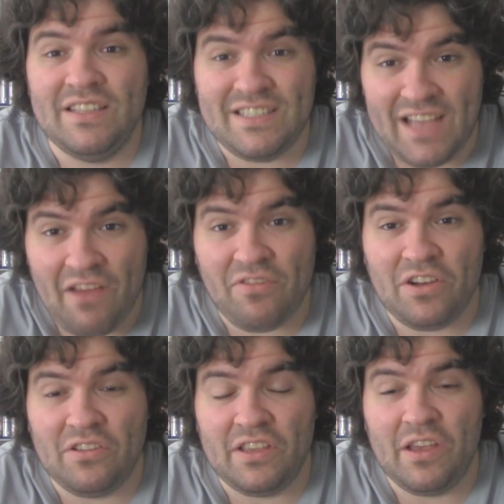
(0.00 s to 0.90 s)

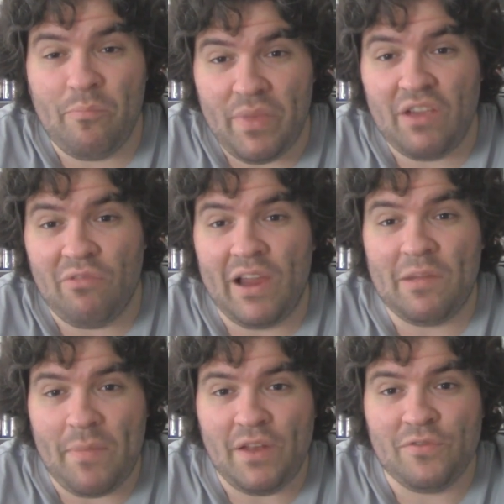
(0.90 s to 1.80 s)
definitely a big
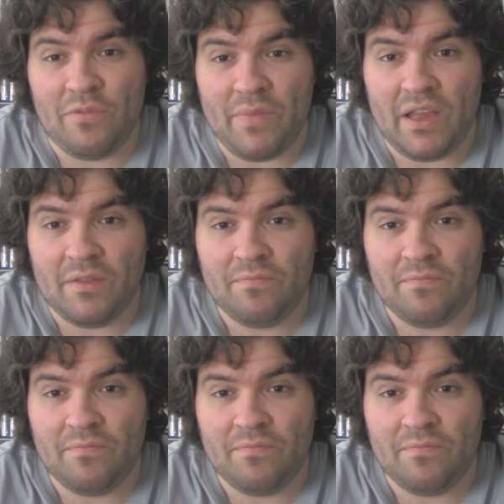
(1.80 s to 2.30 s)
recommend from me.